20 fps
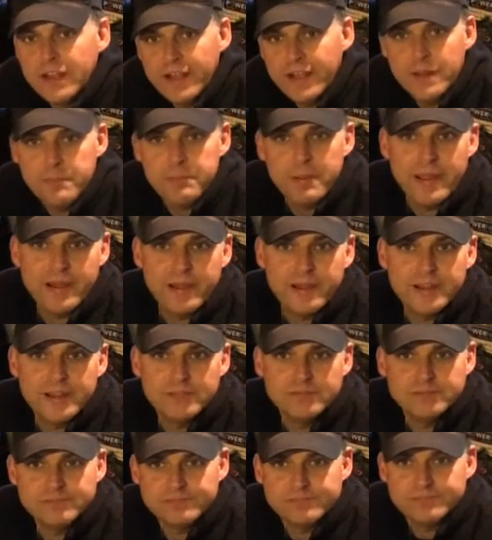and I painted it
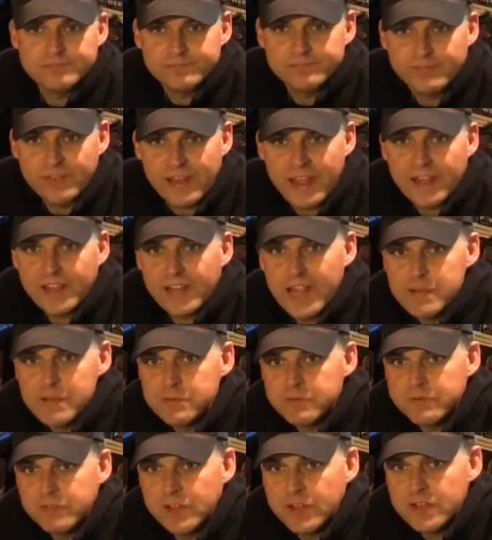flat
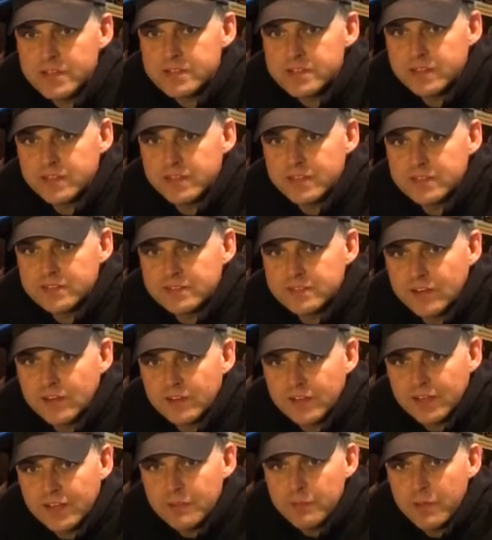camouflage, and it's starting
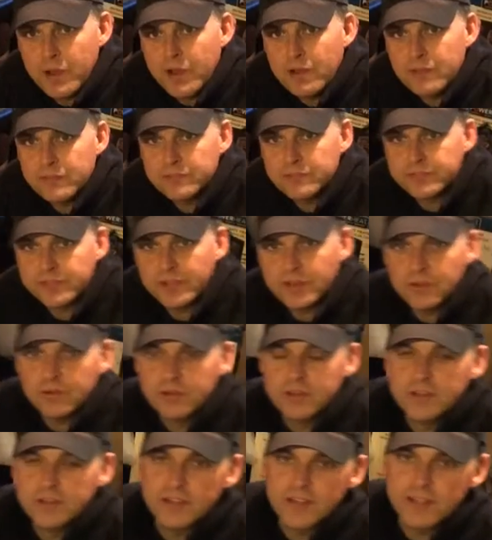to come off. So
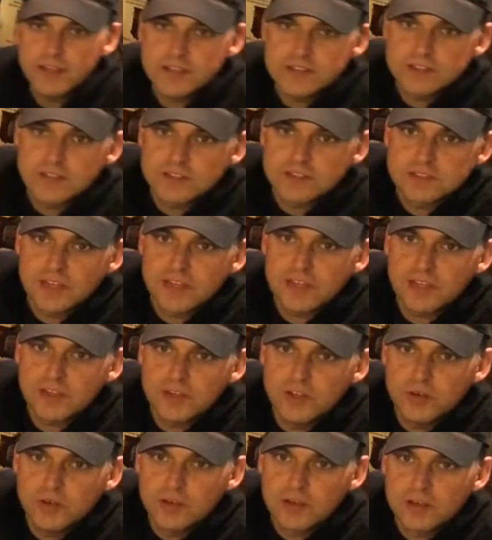it just looks like a
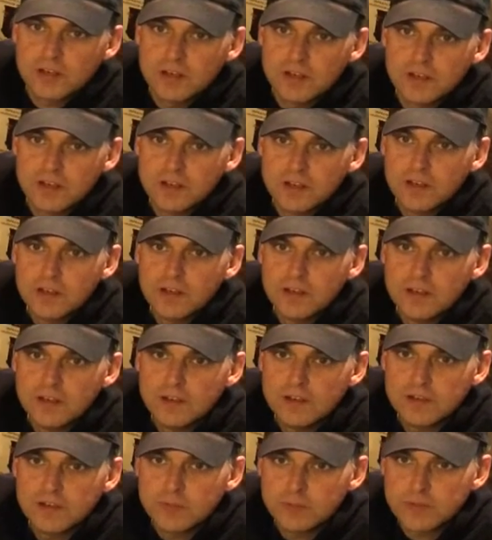cooler
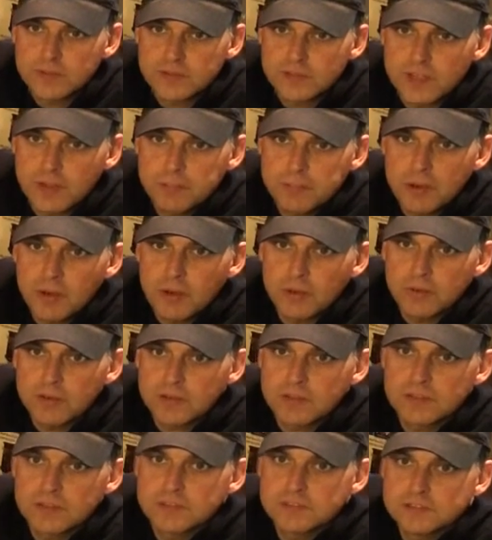with cup
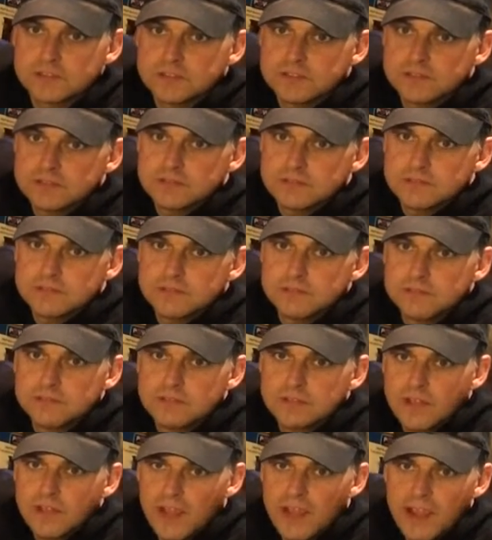holders and
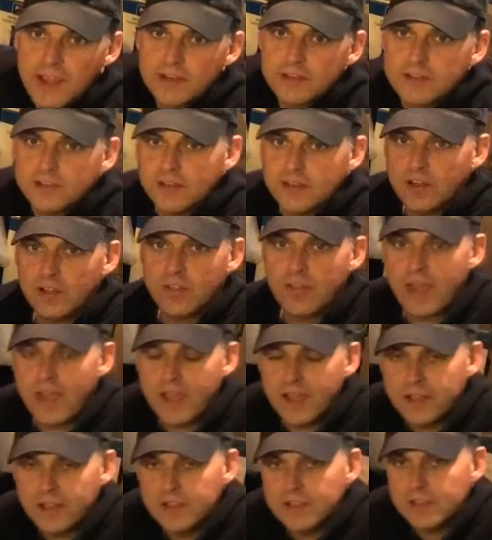handle and all that.